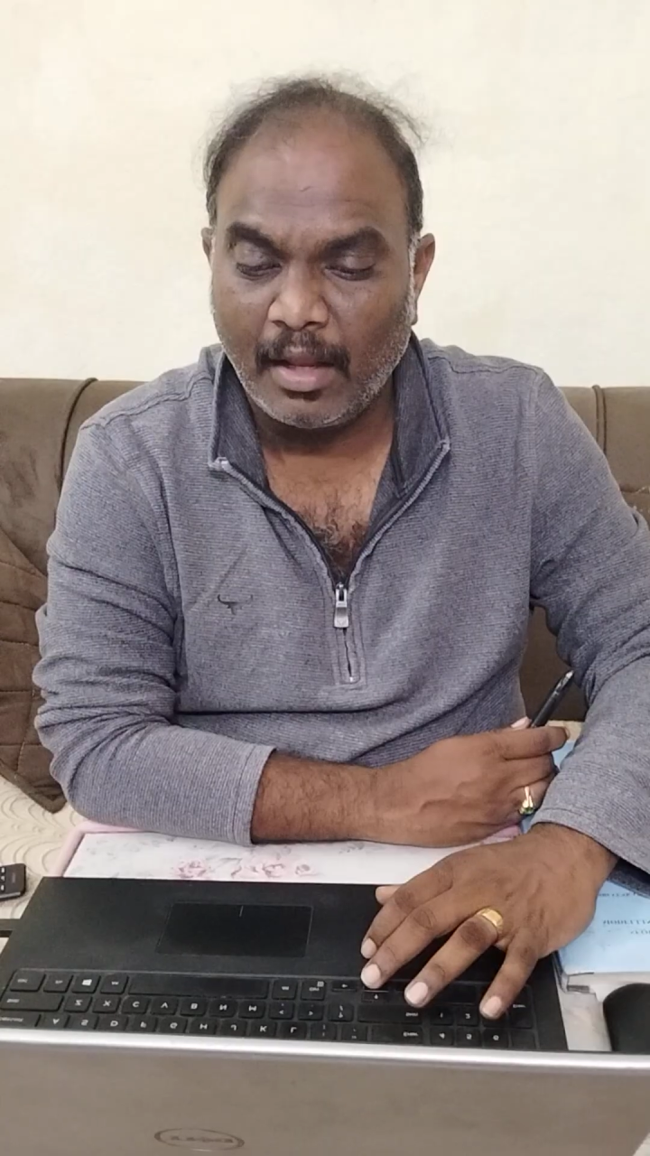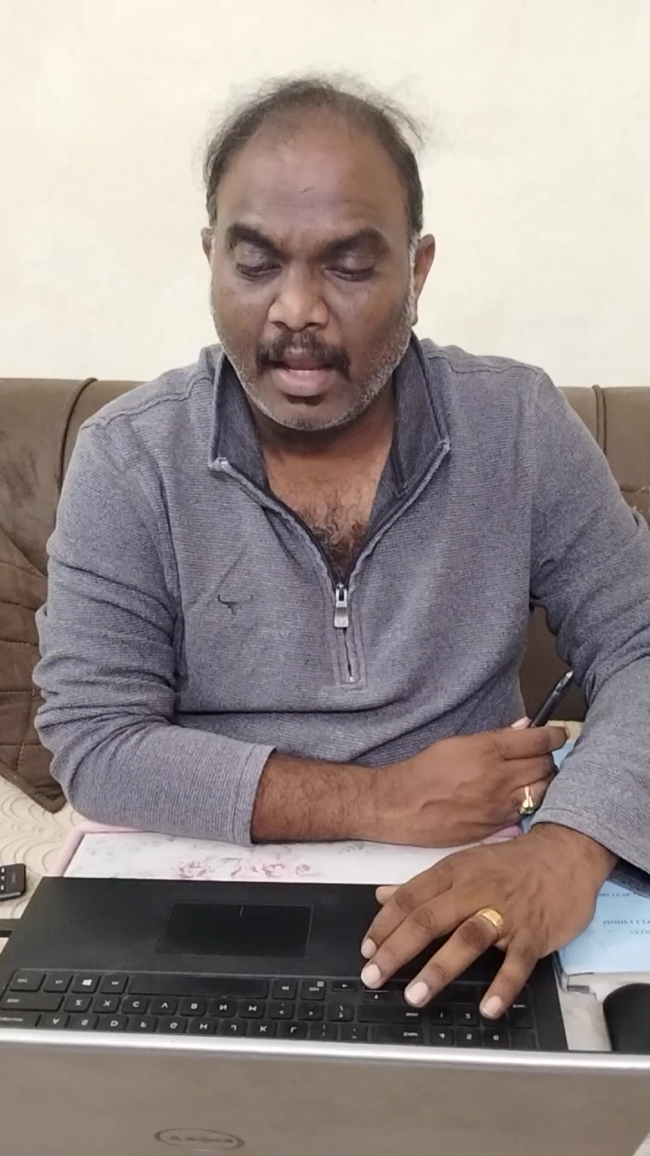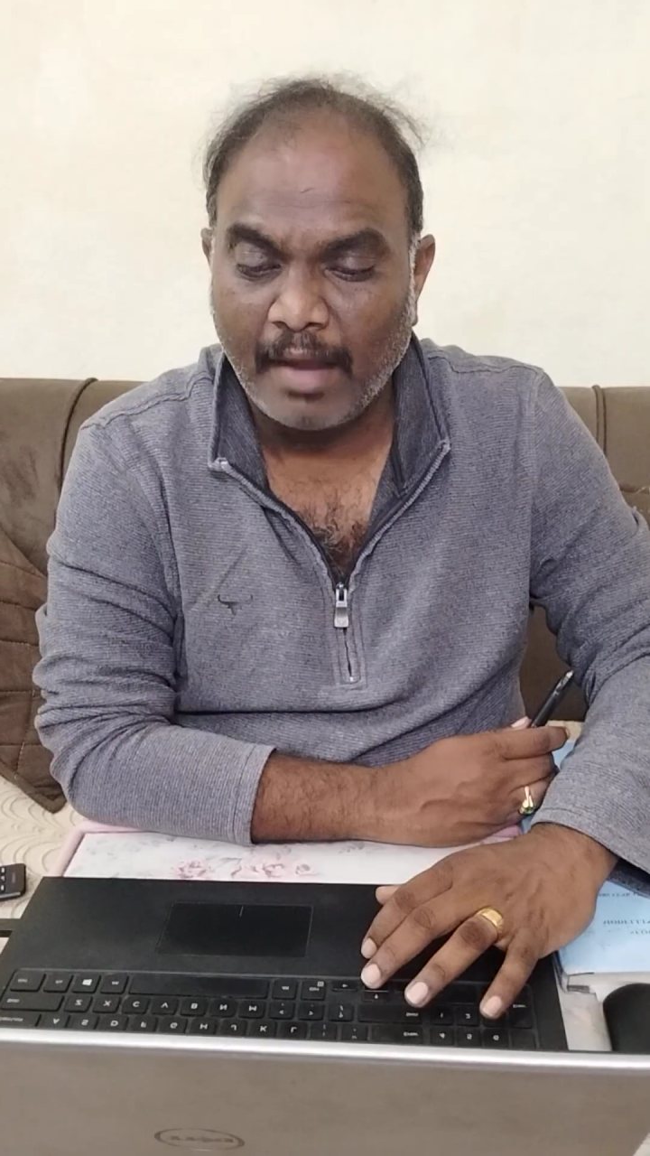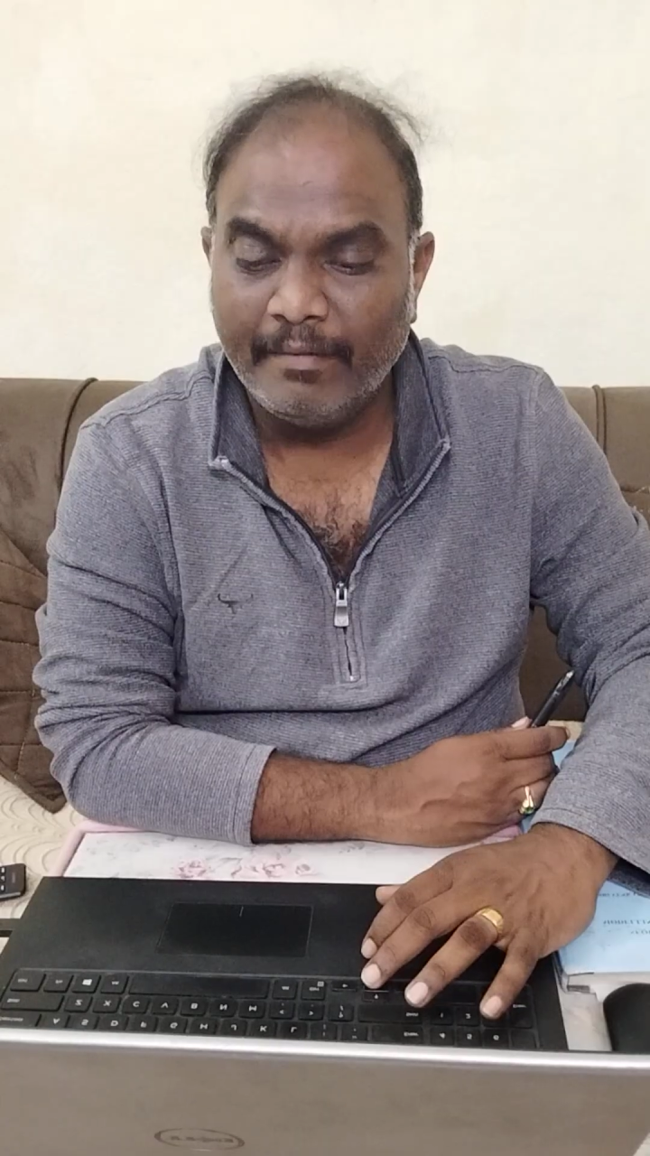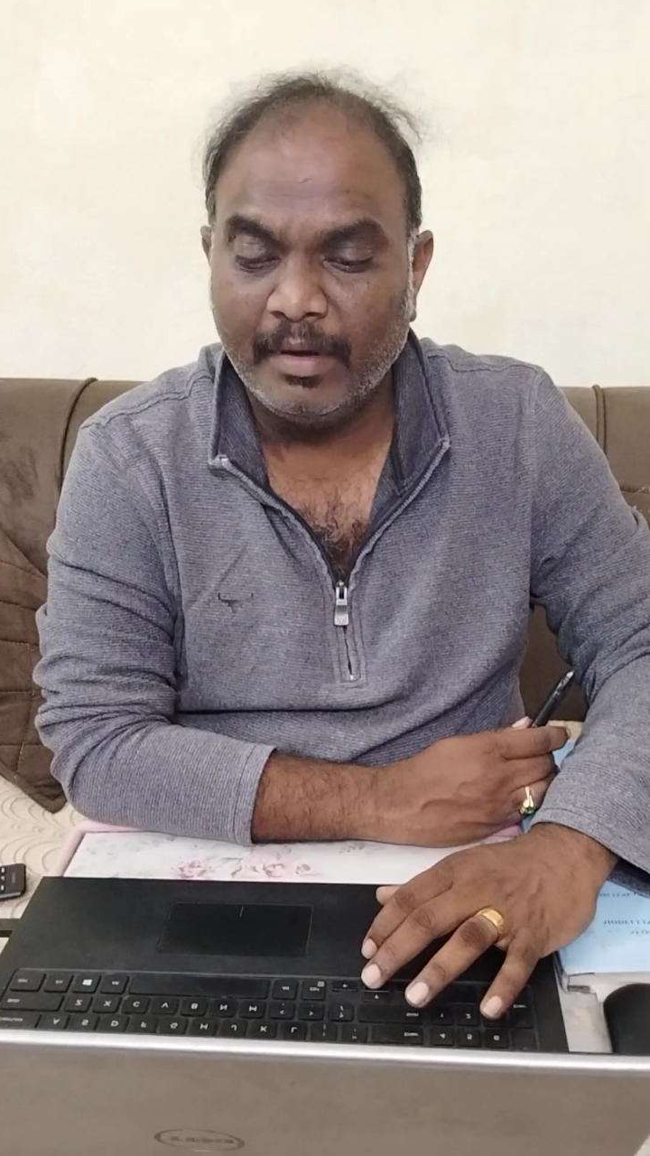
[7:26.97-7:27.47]

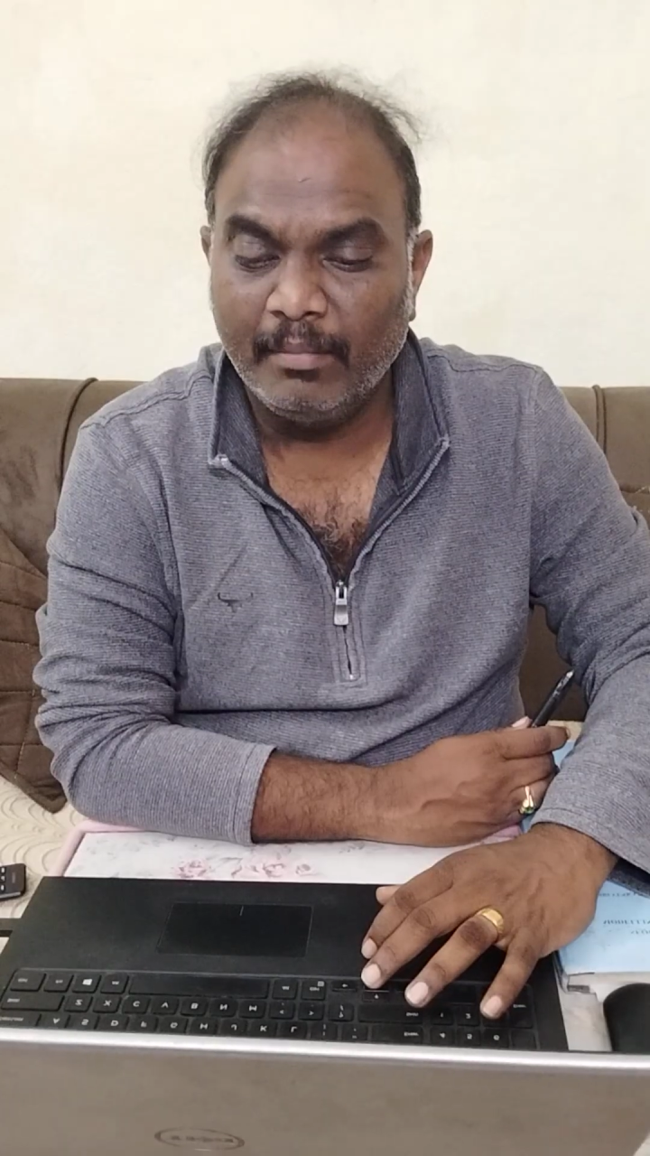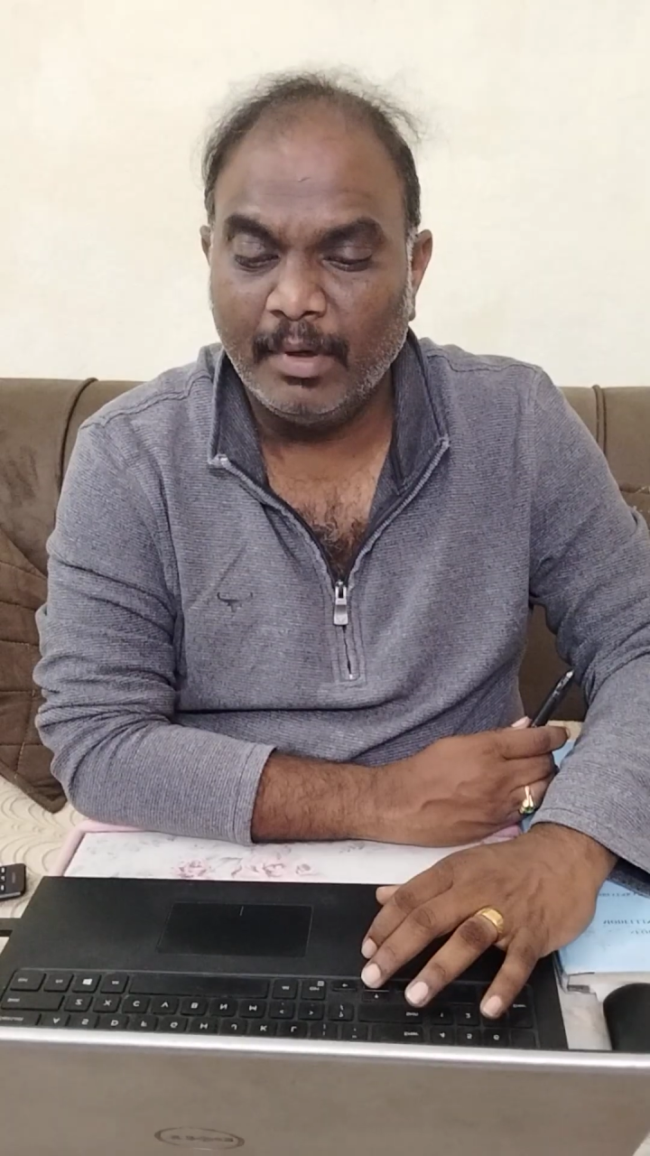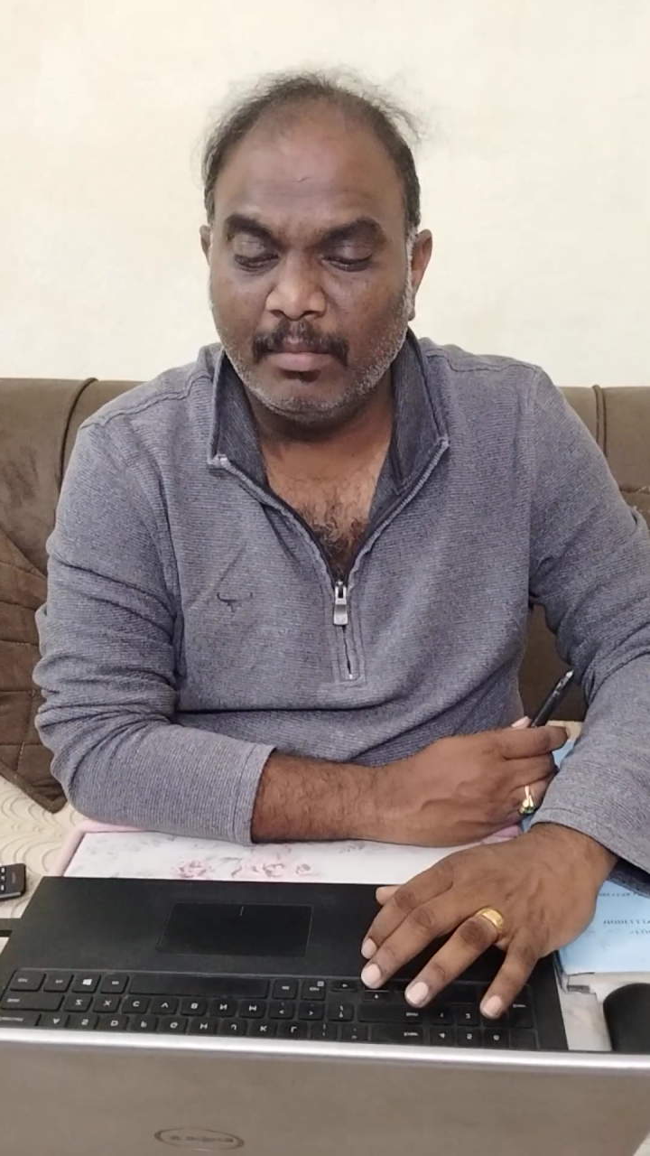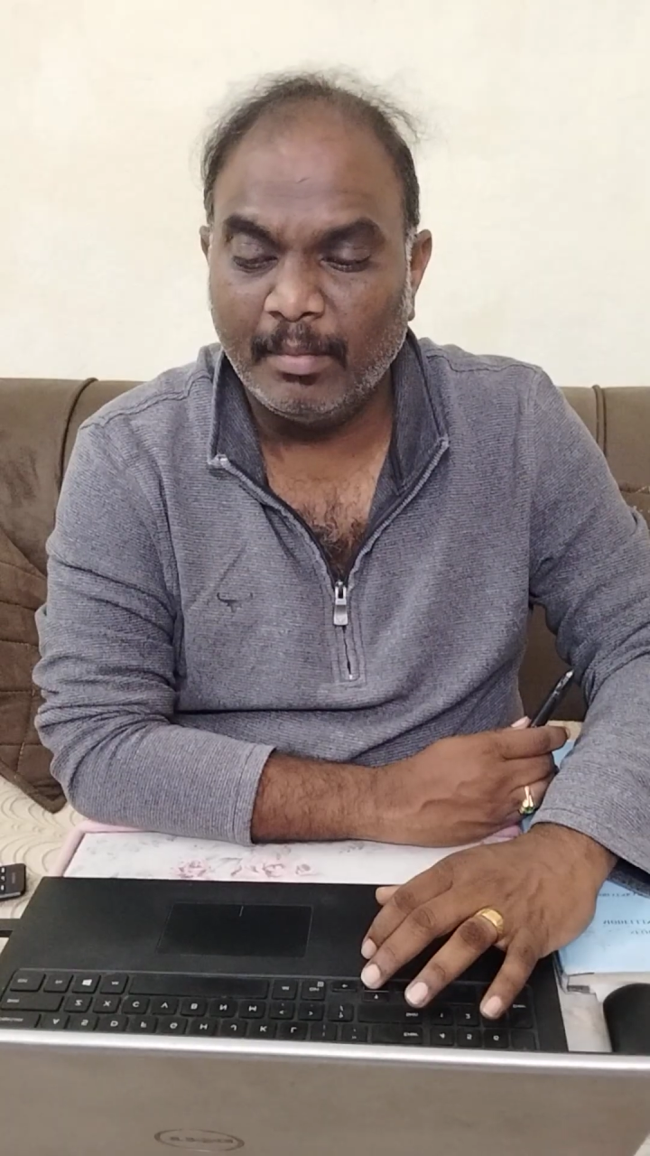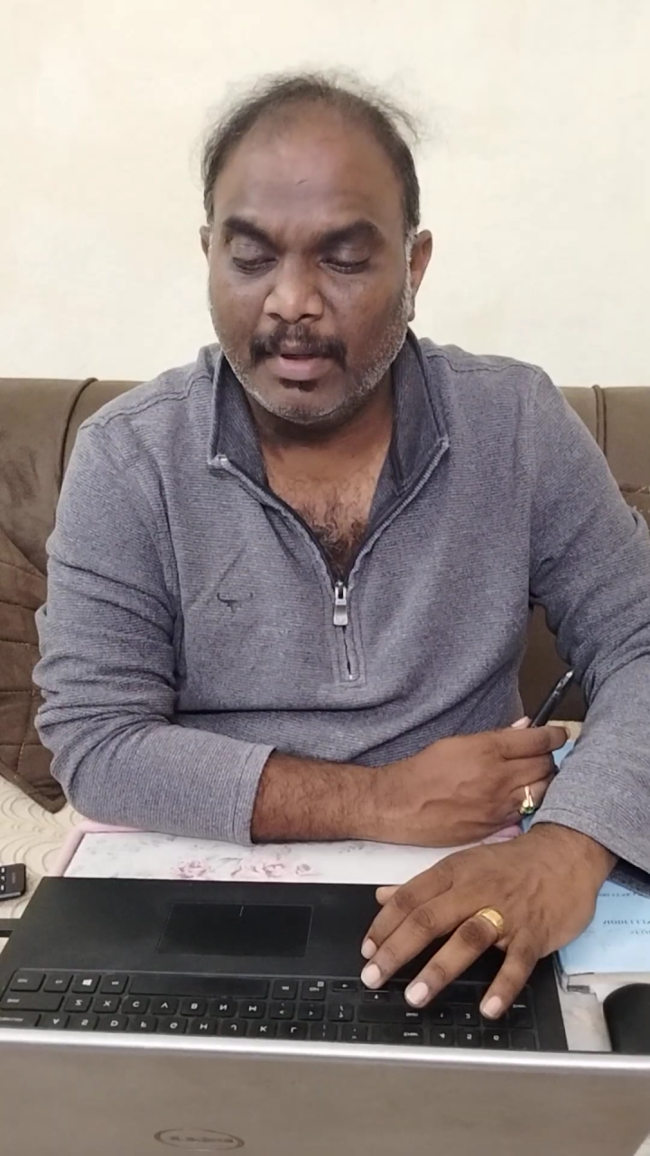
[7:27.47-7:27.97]
having minimum